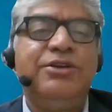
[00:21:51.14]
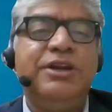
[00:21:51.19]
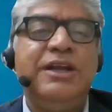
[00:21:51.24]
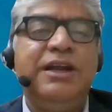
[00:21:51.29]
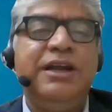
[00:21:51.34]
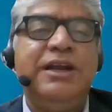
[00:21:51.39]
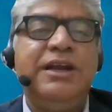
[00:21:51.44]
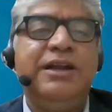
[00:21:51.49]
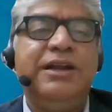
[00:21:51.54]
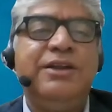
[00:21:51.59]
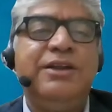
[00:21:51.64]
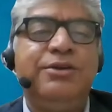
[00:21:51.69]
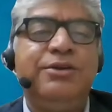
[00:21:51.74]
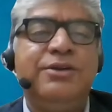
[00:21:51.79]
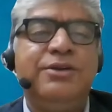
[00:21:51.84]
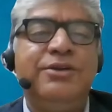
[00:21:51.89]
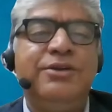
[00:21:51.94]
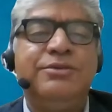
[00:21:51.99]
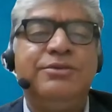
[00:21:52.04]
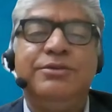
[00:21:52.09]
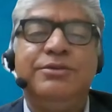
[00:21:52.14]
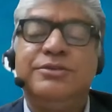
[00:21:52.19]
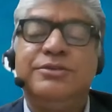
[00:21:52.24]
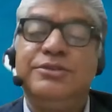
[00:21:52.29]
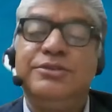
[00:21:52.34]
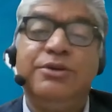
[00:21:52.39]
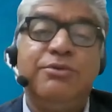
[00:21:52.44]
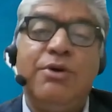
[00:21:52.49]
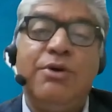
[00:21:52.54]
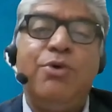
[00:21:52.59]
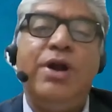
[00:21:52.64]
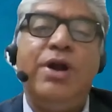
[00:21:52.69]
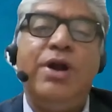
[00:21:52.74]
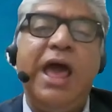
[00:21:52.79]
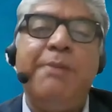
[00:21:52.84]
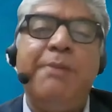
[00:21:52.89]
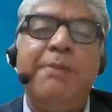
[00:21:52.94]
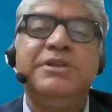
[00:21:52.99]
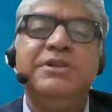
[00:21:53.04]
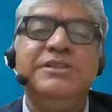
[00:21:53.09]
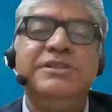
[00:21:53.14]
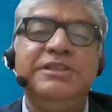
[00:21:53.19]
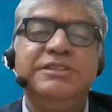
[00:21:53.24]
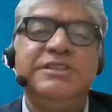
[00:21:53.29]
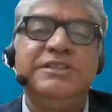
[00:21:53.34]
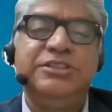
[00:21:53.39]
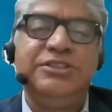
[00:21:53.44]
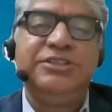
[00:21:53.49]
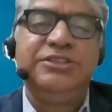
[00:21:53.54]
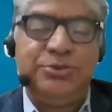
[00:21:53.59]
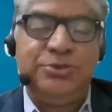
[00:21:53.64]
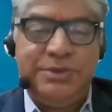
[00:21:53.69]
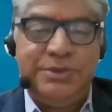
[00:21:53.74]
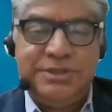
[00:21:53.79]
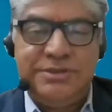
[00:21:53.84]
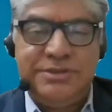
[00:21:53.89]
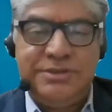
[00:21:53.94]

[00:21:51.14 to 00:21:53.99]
on it, or So what happens in such a case?